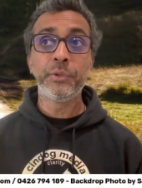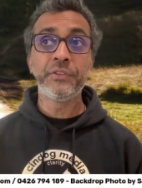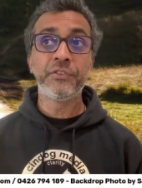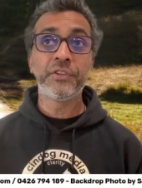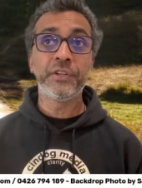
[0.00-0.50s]

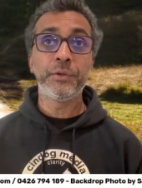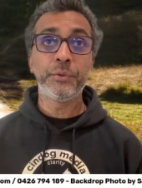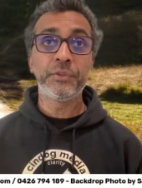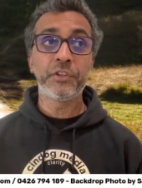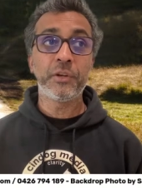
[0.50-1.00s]

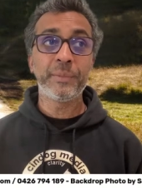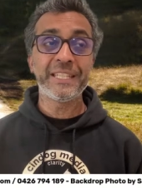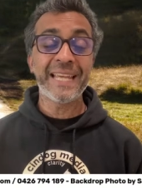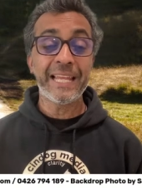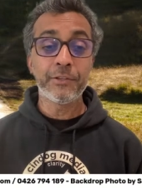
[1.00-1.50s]
is going to be
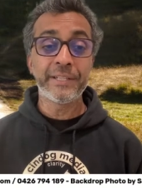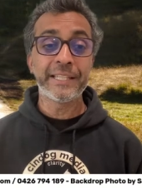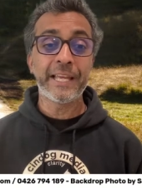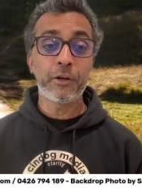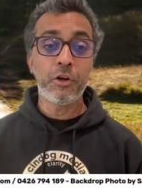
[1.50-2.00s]

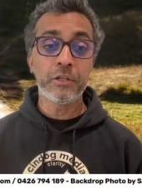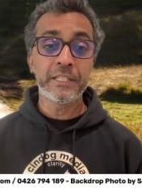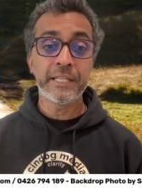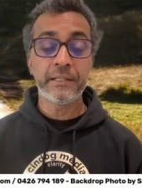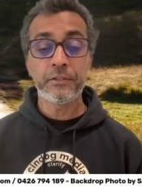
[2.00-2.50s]
tailoring that
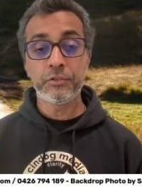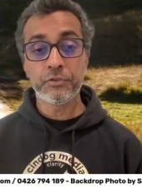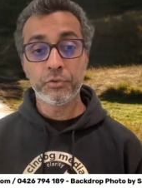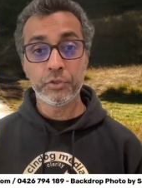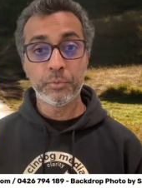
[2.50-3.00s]
content to
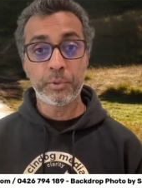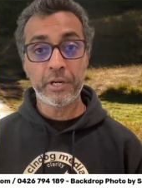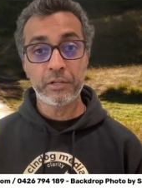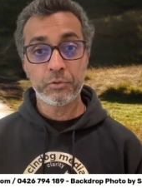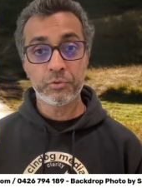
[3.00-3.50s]
suit your
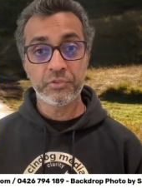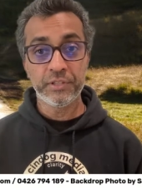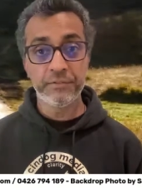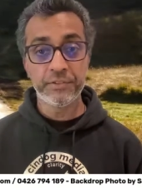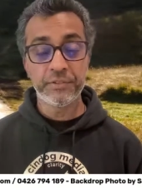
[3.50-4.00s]
product or
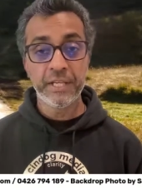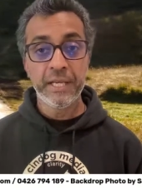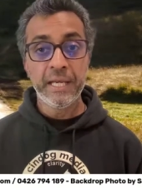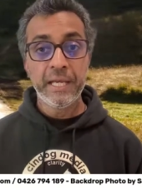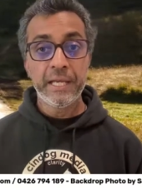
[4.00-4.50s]
service
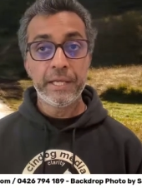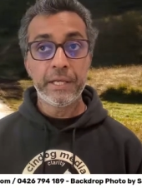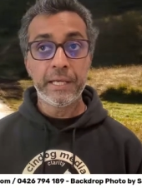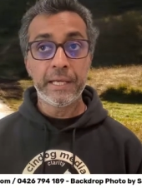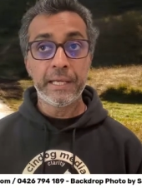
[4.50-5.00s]

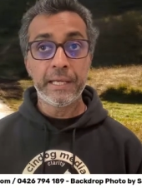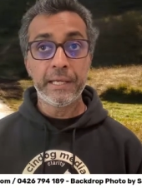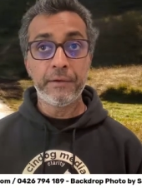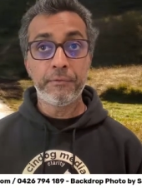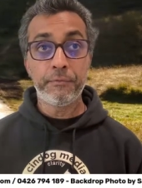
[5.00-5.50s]

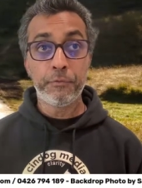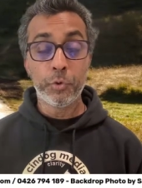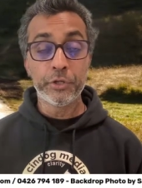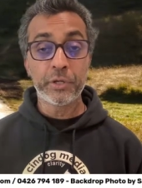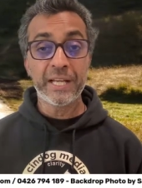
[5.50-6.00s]

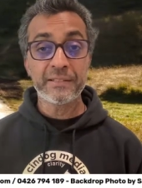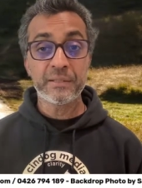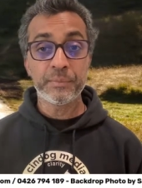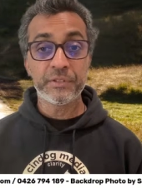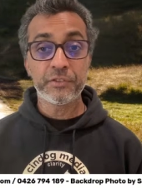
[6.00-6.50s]
for your
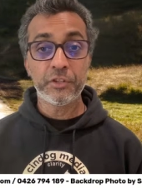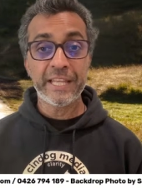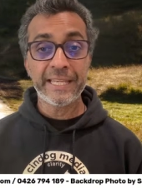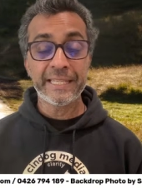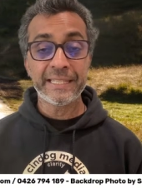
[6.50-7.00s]
customers, so
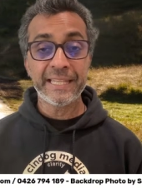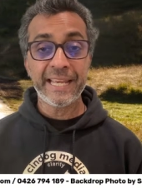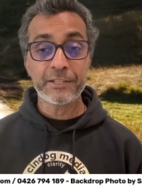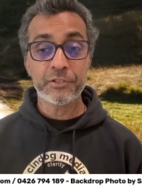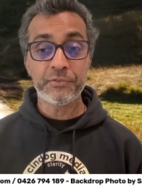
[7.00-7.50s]
they
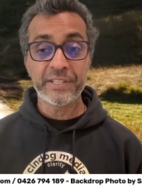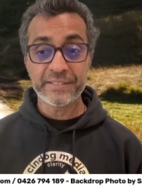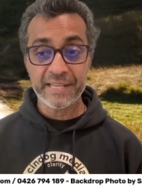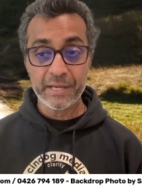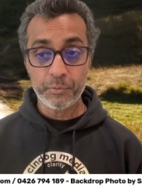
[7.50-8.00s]
actually
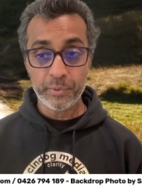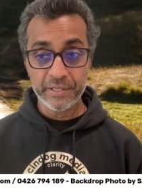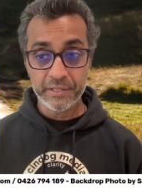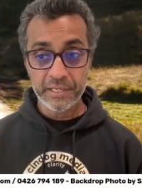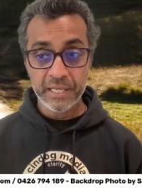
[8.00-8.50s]
resonate
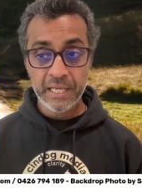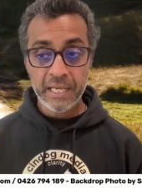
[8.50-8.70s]
with it.